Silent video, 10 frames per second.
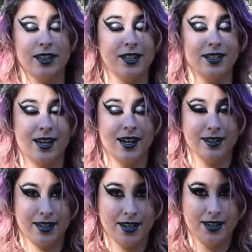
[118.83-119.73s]
an
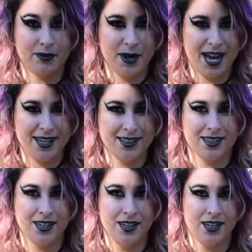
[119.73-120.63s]
entire day has
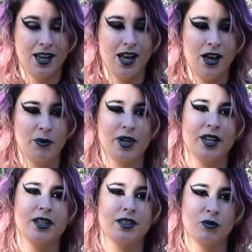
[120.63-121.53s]
passed, but it is